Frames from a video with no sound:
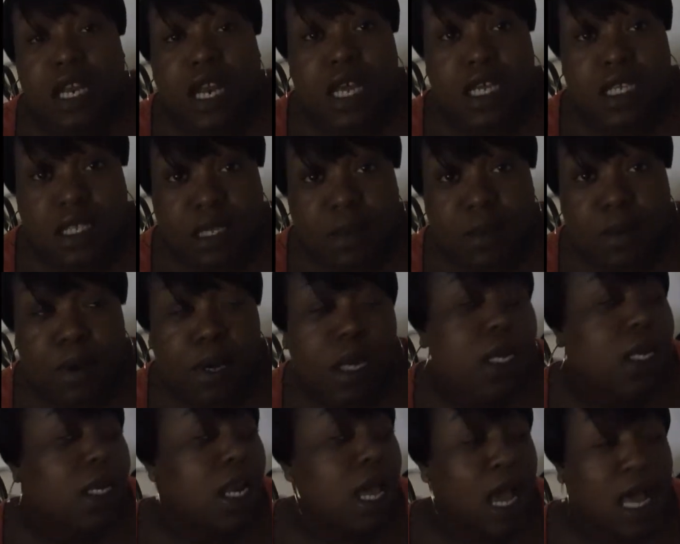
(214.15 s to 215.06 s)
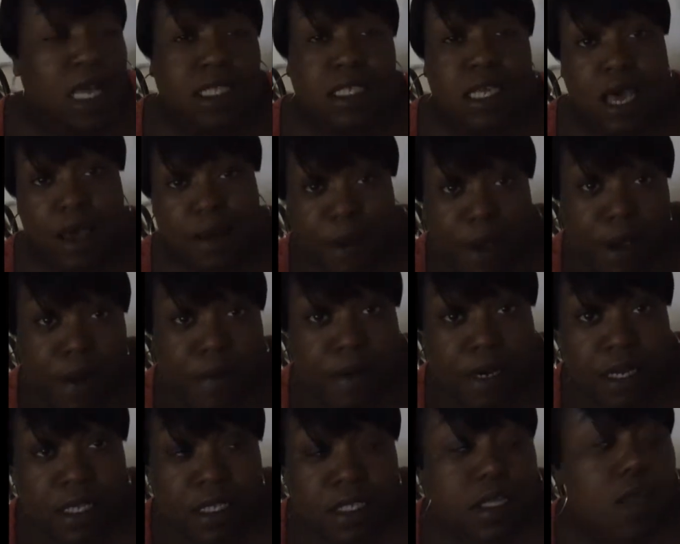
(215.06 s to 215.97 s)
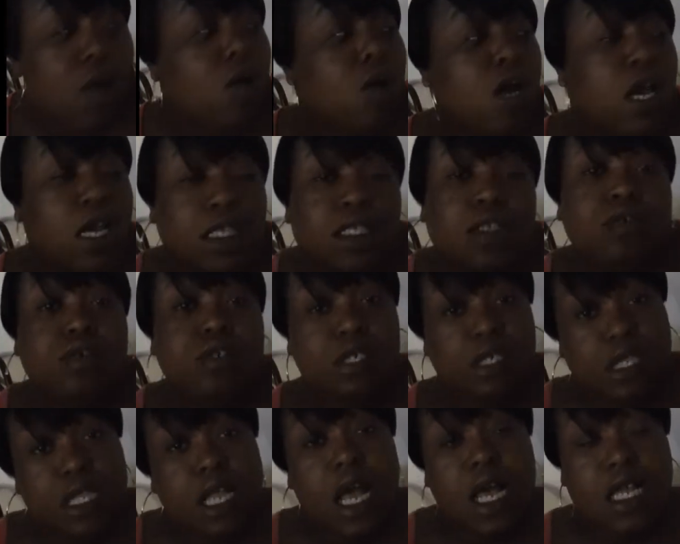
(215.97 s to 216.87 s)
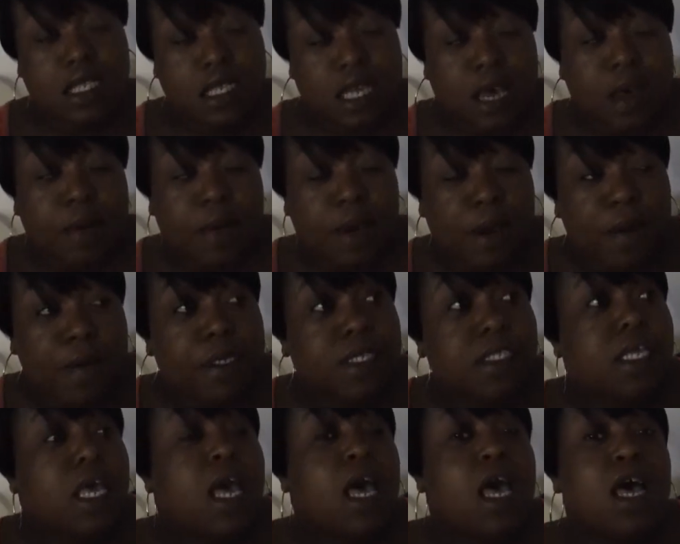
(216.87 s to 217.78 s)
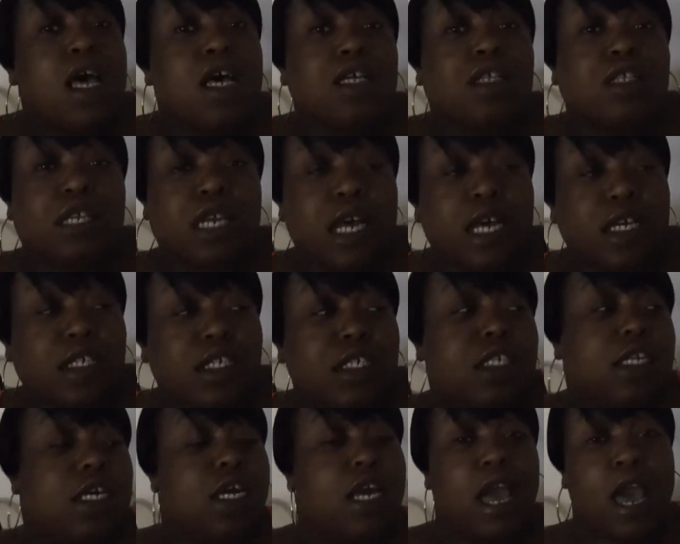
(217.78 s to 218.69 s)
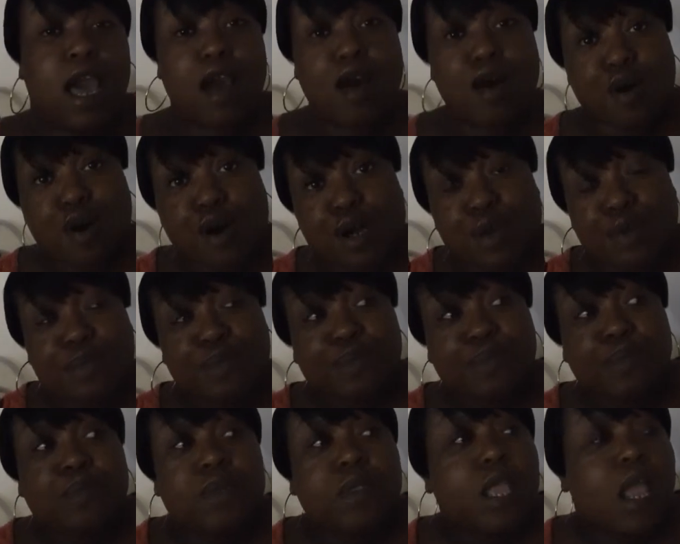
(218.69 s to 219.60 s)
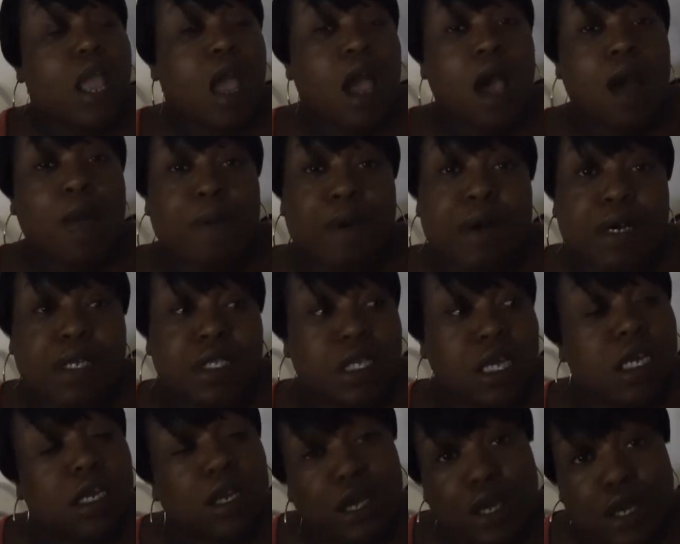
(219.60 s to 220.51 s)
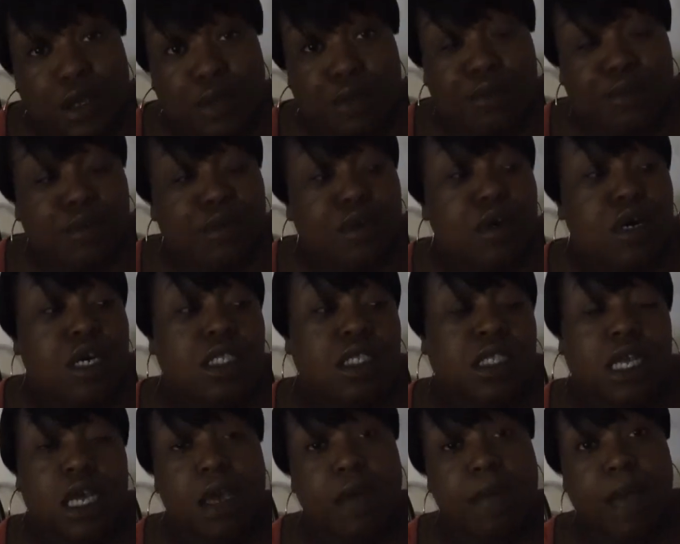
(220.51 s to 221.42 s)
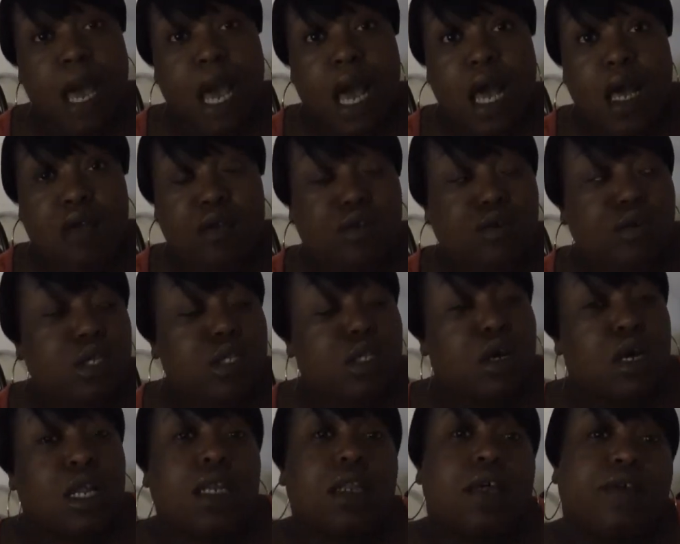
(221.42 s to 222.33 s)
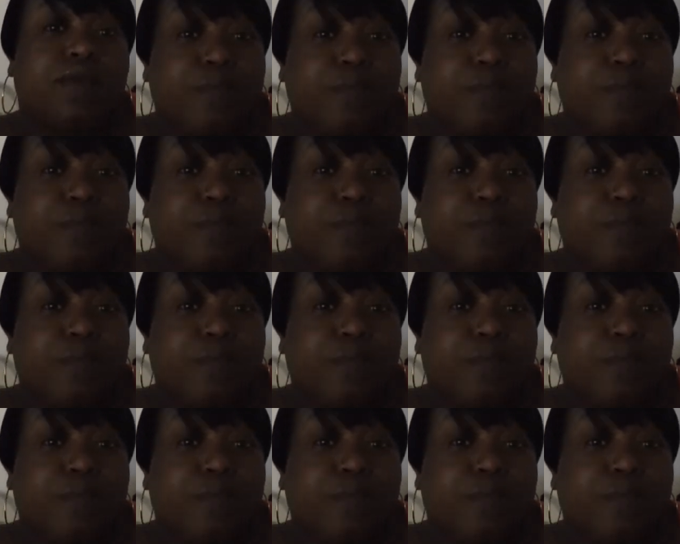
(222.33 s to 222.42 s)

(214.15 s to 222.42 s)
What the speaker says: at some point, lied to our parents. Okay, so she lied to her parents. So now she done got caught. Her parents say, look, you gonna stay in my house, you either gonna live